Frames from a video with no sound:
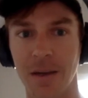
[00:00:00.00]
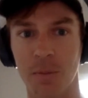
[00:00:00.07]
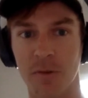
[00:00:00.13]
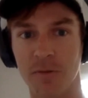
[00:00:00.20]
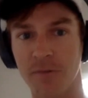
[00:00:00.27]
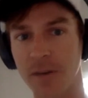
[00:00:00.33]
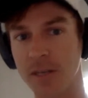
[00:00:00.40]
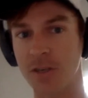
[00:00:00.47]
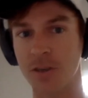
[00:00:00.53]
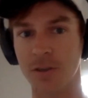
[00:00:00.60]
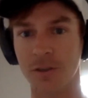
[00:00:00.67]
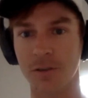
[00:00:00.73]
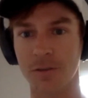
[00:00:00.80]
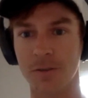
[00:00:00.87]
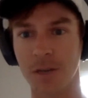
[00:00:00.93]

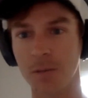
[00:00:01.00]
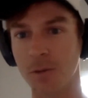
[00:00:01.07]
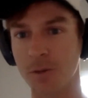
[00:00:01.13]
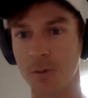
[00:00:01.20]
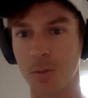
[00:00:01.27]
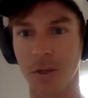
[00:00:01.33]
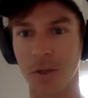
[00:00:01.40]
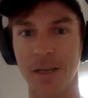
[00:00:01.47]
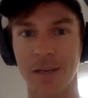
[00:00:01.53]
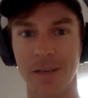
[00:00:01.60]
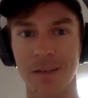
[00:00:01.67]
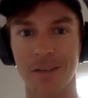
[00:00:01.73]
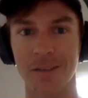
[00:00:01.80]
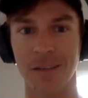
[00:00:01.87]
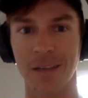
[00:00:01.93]
professional doubles
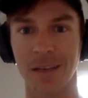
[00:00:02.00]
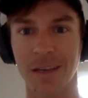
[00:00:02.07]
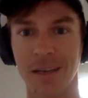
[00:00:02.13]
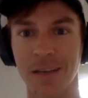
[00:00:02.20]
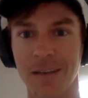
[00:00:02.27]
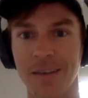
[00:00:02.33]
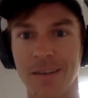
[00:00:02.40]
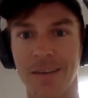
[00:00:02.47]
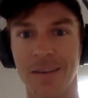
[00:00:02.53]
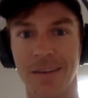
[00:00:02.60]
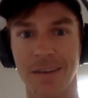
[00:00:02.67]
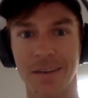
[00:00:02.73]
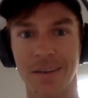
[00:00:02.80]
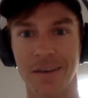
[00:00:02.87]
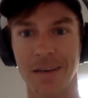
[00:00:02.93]
players and
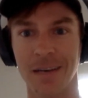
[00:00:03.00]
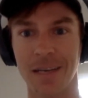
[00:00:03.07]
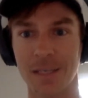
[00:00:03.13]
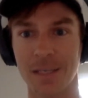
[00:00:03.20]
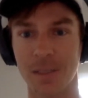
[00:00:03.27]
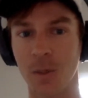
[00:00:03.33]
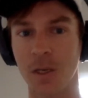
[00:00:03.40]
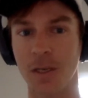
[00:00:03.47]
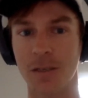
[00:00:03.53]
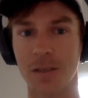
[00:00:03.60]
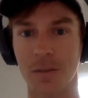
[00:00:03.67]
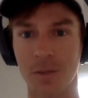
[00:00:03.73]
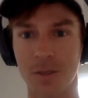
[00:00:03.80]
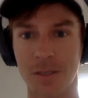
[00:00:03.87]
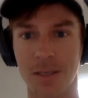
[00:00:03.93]
uh, ATP and
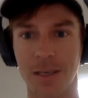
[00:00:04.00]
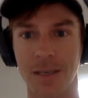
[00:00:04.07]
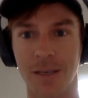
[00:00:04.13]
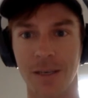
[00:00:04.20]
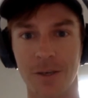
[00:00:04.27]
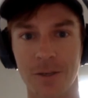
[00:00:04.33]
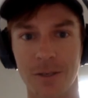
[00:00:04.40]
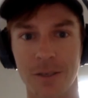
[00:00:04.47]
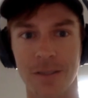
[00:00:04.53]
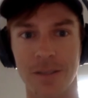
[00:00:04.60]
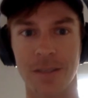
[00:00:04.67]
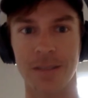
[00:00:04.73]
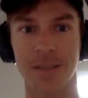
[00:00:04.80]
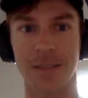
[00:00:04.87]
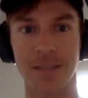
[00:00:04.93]
WTA coaches,
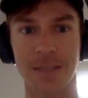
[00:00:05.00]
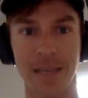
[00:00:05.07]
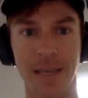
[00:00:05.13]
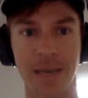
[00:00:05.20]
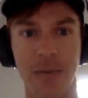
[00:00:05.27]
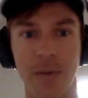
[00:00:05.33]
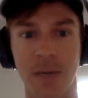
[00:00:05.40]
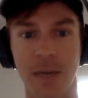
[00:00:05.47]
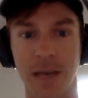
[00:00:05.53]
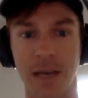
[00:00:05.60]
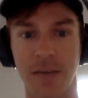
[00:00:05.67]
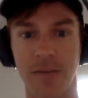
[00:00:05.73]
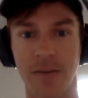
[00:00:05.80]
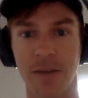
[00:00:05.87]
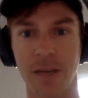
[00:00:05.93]
and today we
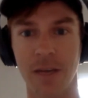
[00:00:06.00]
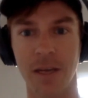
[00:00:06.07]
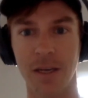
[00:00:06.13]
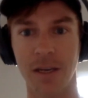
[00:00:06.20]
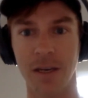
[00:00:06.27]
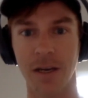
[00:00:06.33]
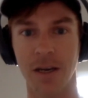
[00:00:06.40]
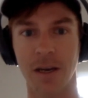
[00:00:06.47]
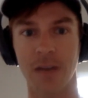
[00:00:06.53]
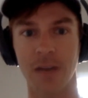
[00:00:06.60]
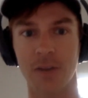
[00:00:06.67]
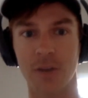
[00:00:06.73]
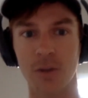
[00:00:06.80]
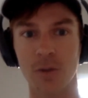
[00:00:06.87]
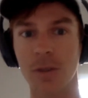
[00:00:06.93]
have uh,
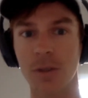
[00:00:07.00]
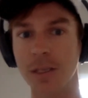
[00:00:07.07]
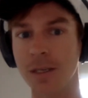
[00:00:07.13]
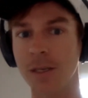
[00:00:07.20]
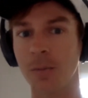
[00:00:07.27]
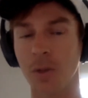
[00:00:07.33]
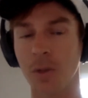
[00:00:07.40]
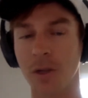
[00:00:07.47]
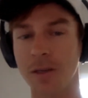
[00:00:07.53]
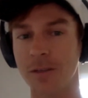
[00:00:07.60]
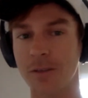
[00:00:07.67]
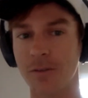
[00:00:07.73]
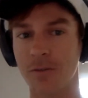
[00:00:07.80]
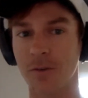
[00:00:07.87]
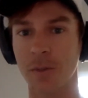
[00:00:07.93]
two league
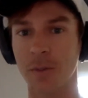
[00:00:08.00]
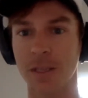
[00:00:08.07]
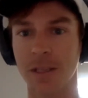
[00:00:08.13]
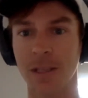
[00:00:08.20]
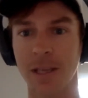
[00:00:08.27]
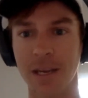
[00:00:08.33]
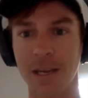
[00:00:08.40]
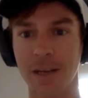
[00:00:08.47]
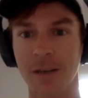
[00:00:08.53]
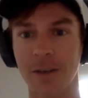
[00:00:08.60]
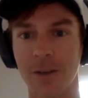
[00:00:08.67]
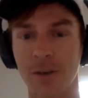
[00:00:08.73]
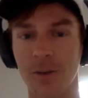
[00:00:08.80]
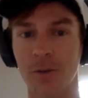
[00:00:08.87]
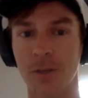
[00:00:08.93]
players from Atlanta
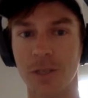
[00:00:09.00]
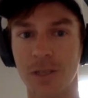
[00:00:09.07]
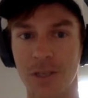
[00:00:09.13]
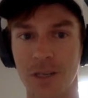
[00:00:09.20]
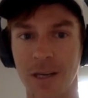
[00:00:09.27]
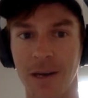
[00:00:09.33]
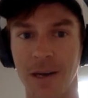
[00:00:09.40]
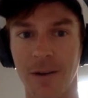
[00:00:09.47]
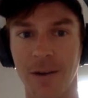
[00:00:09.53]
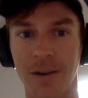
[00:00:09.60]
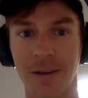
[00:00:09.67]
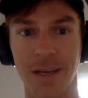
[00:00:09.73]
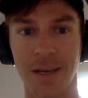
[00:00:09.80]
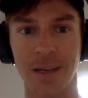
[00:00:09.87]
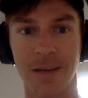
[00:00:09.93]
who reached out
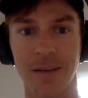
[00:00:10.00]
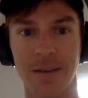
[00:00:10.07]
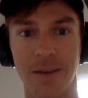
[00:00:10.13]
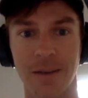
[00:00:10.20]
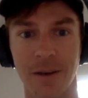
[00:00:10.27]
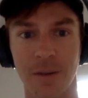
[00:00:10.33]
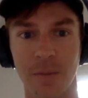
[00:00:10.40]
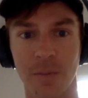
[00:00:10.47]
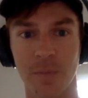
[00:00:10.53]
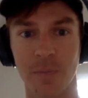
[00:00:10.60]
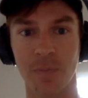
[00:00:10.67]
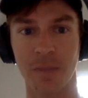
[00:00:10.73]
and um,